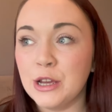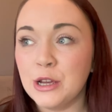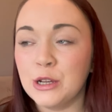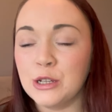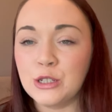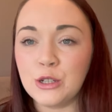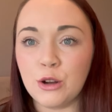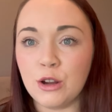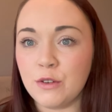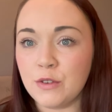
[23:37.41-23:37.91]

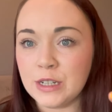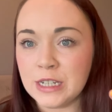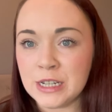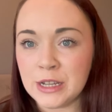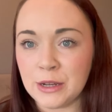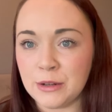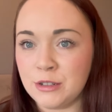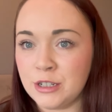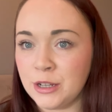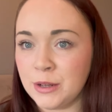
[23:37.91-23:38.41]
Sorry if I didn't
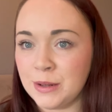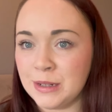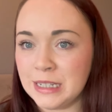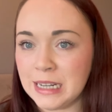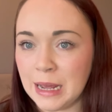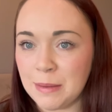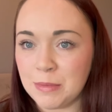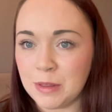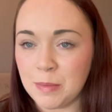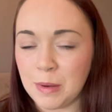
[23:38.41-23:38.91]
go too in
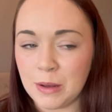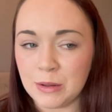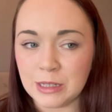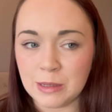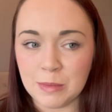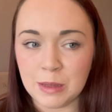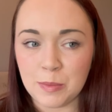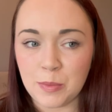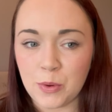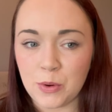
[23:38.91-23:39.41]
depth about
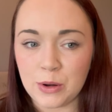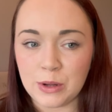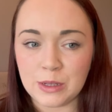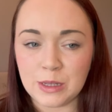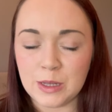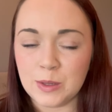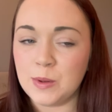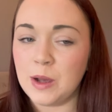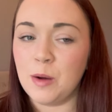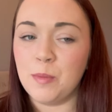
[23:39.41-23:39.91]
some of the products
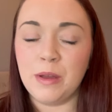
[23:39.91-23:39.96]
as well.